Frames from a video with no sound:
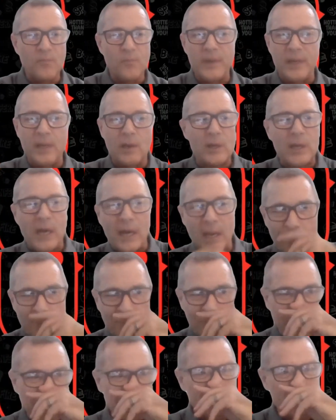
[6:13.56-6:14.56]
you know, kind
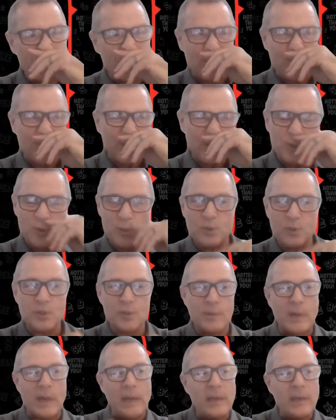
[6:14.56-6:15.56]
of famous restaurateurs
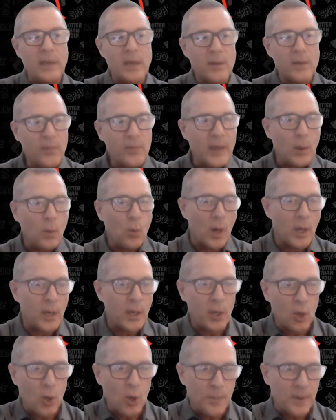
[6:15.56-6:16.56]
around here, they
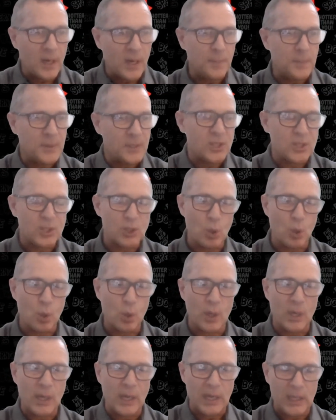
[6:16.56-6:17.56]
wanted to open up a
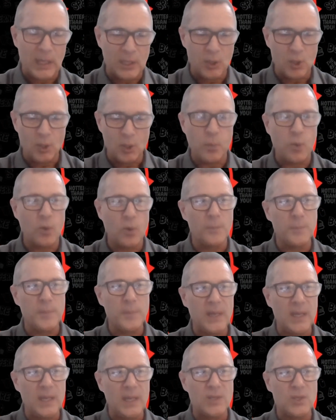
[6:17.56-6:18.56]
store in Newport
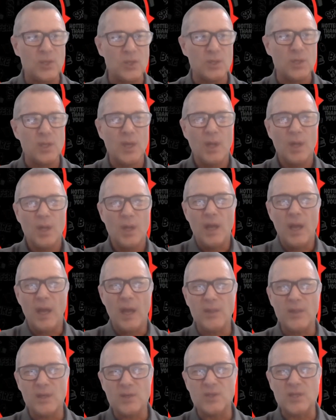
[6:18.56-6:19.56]
Beach. Mm-hmm.
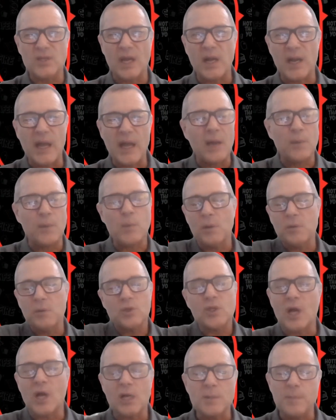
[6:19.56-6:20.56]
And the mm-hmm. son and I
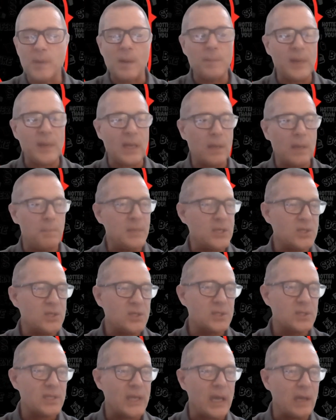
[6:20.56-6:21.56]
always talked about being in
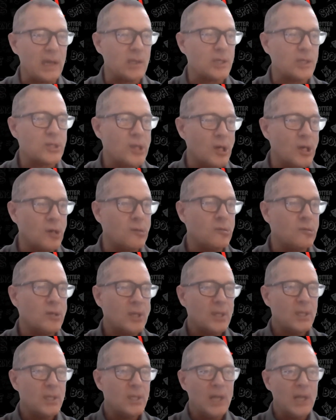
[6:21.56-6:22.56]
business together. So
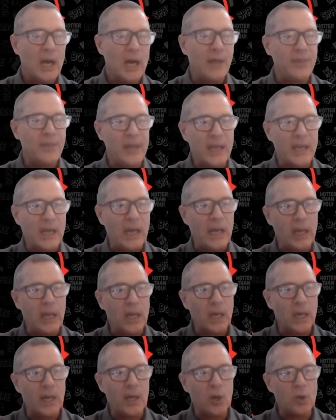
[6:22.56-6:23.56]
I think I
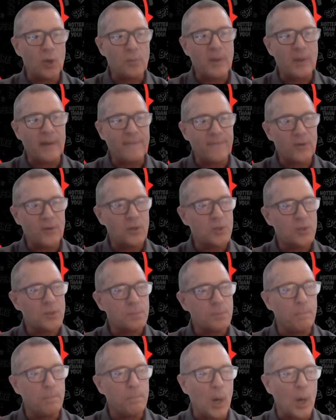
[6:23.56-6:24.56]
I owned my first
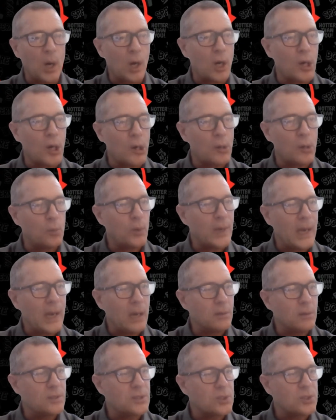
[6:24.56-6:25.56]
bar when I
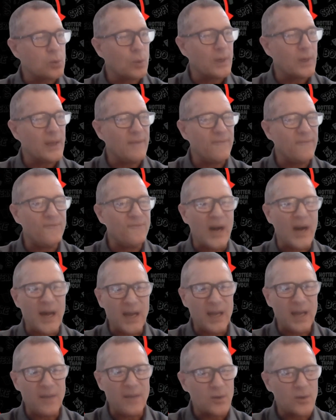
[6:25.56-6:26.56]
was
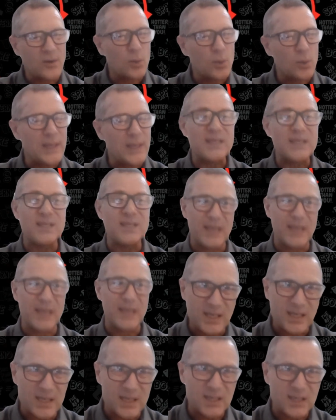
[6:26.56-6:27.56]
25 or
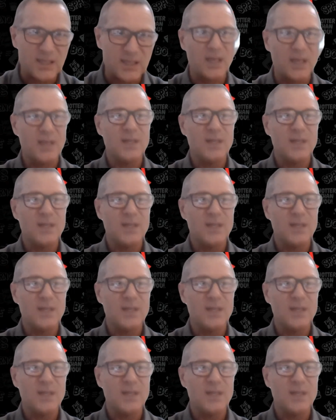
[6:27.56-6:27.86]
26.